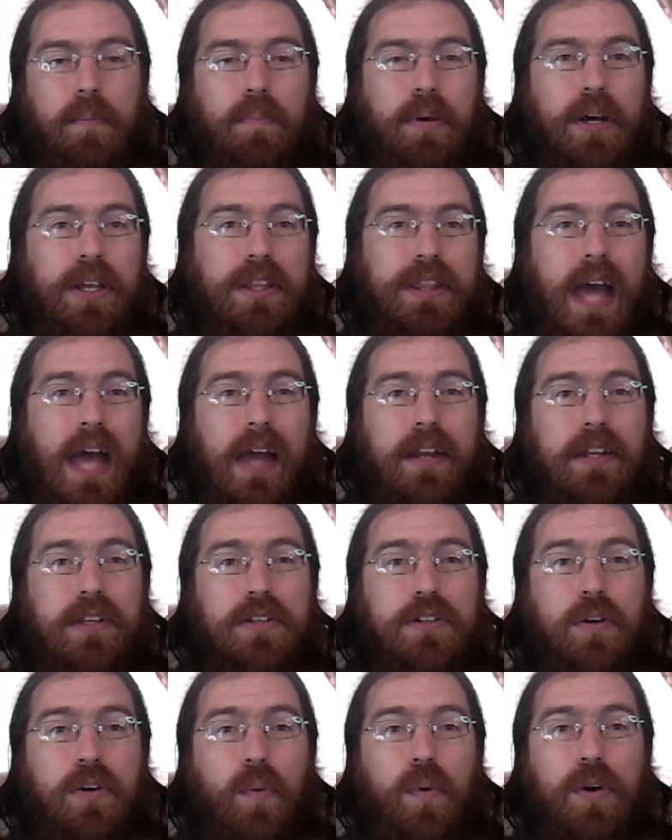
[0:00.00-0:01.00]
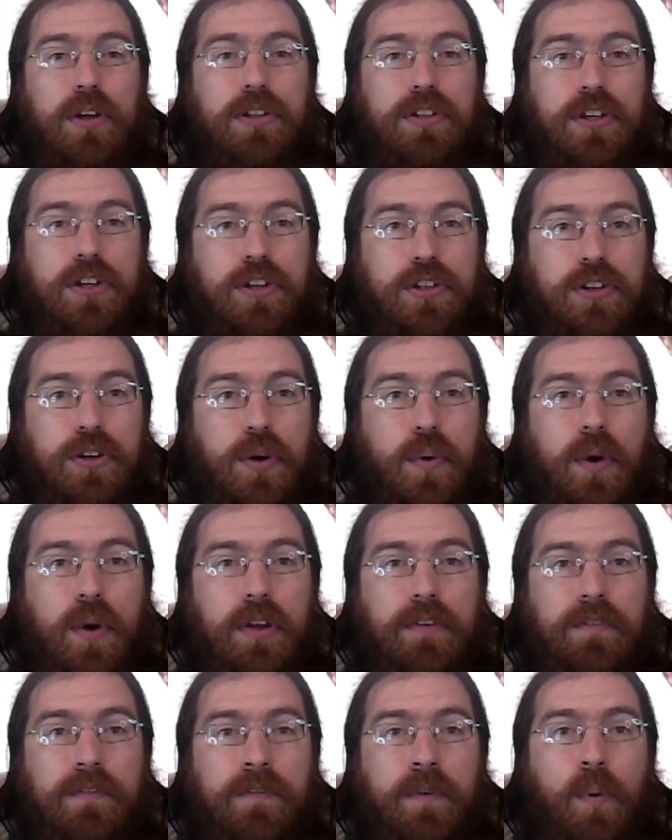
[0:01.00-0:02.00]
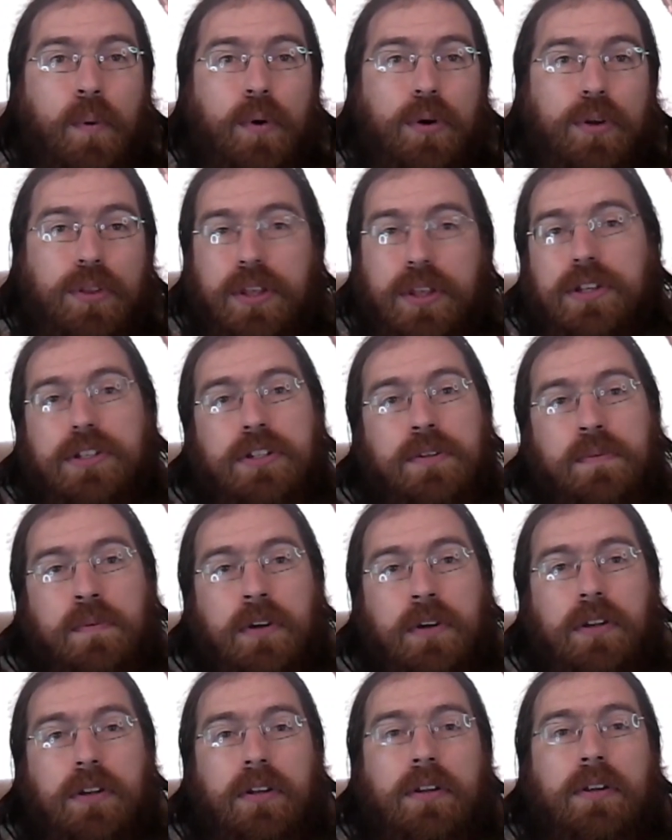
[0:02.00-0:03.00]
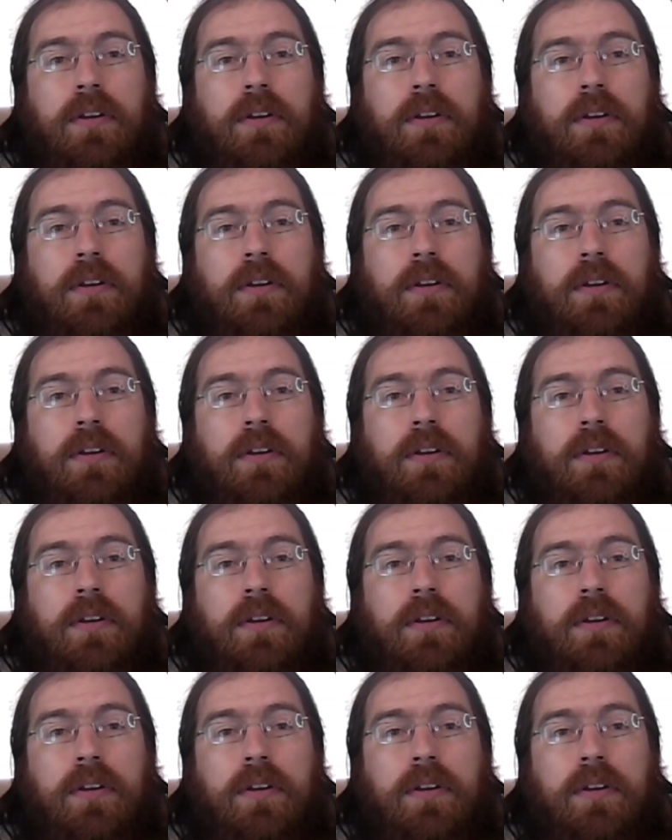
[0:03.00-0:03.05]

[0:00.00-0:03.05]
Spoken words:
But that is going to do it for this one.